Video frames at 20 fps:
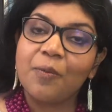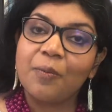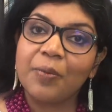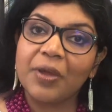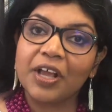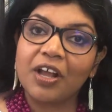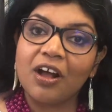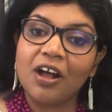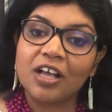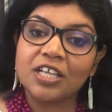
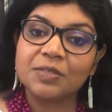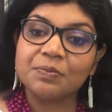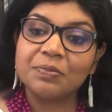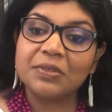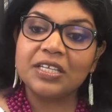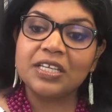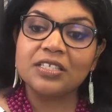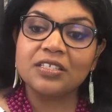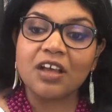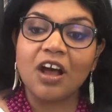because
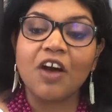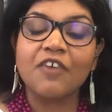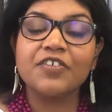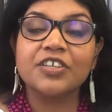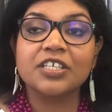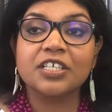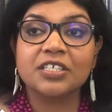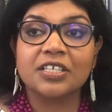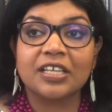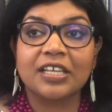police
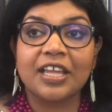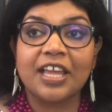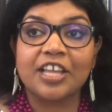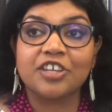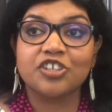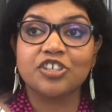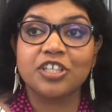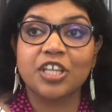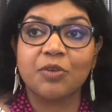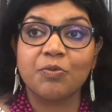officers
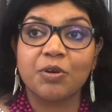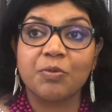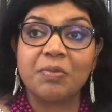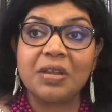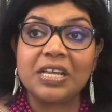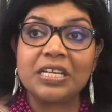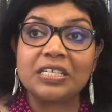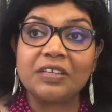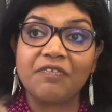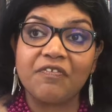alleged they were
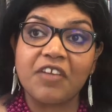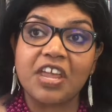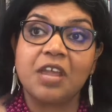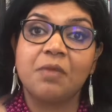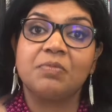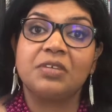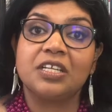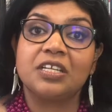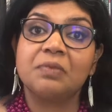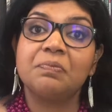being
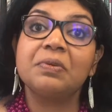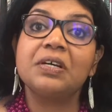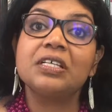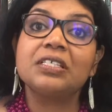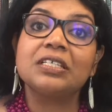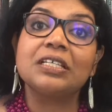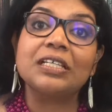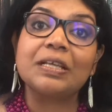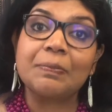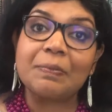defamed in a
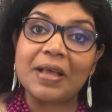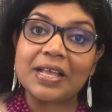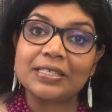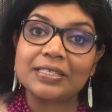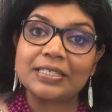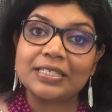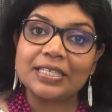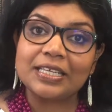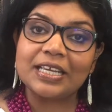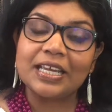personal
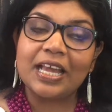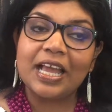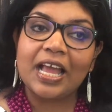capacity.